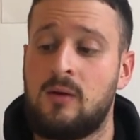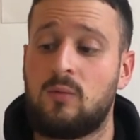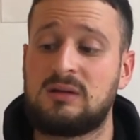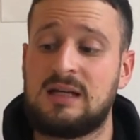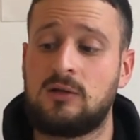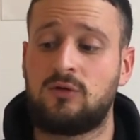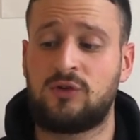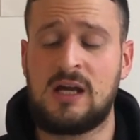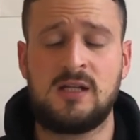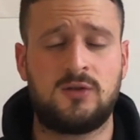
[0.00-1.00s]
What they
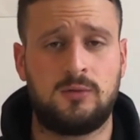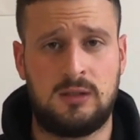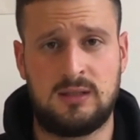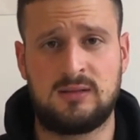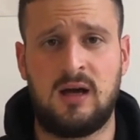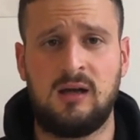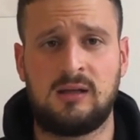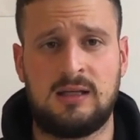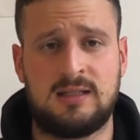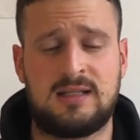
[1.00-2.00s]
changed with the
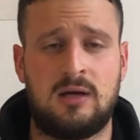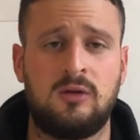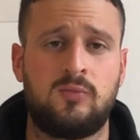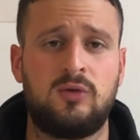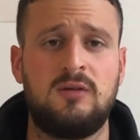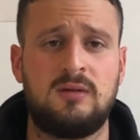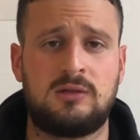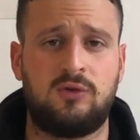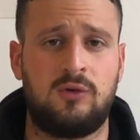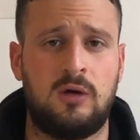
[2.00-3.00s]
dial is that on the previous
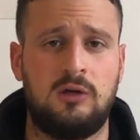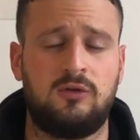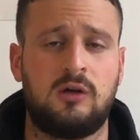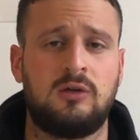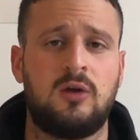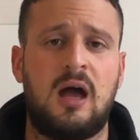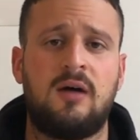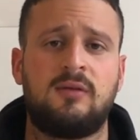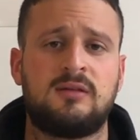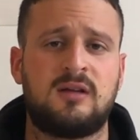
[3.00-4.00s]
generation you
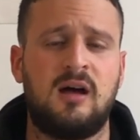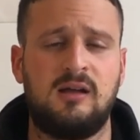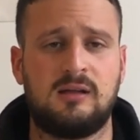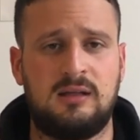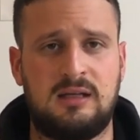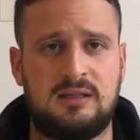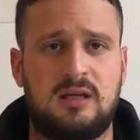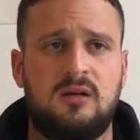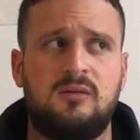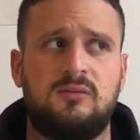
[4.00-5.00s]
have a dial that is
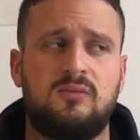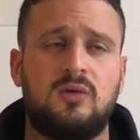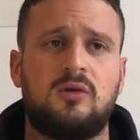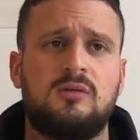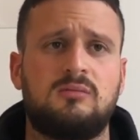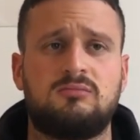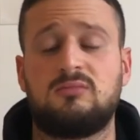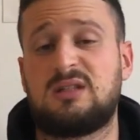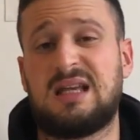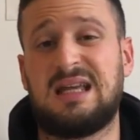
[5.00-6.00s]
kind of, you could
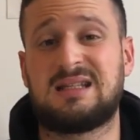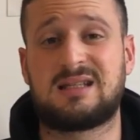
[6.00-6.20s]
say it's